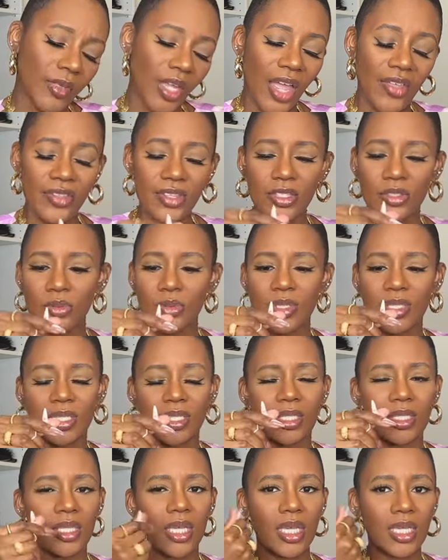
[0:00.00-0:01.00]
I think this one's a
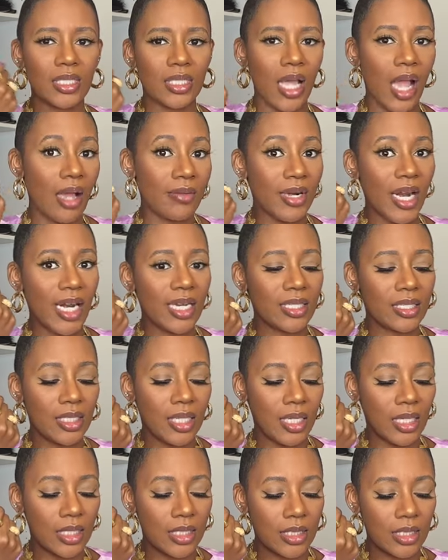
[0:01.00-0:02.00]
six. I'm not a
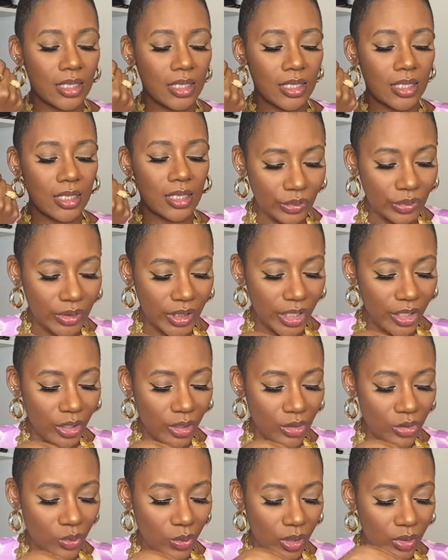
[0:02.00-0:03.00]
six. There
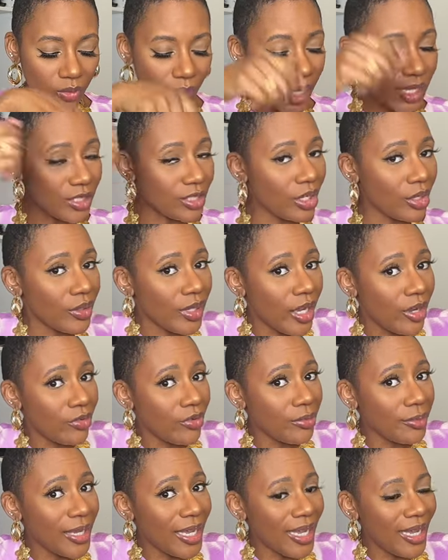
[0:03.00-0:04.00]
goes one rhinestone nail for
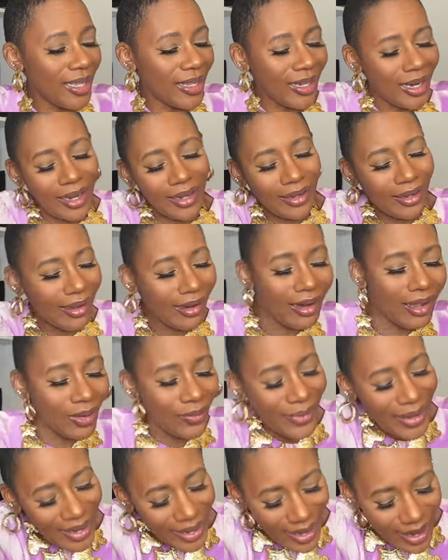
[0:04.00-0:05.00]
me that I cannot
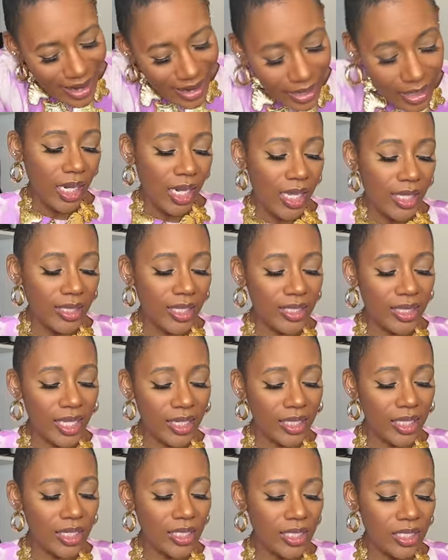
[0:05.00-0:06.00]
wear. The
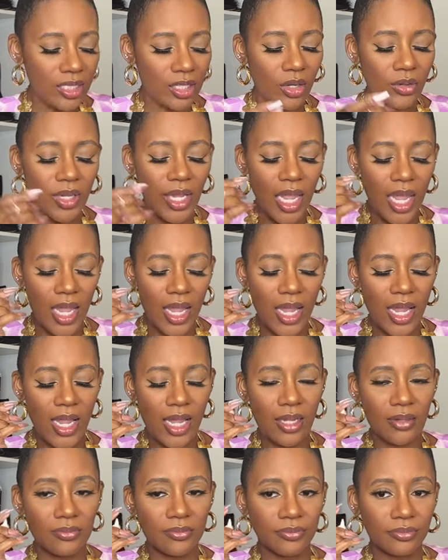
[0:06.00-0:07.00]
thickness is
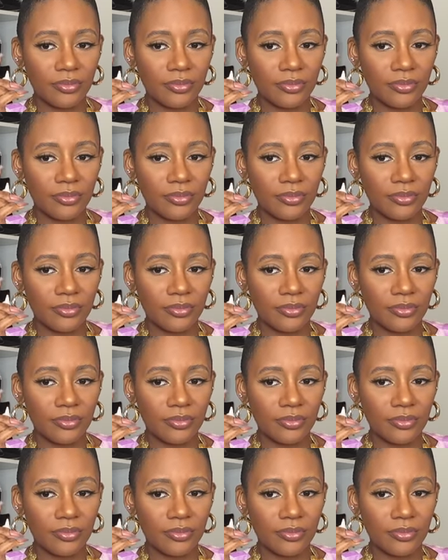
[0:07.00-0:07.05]
okay.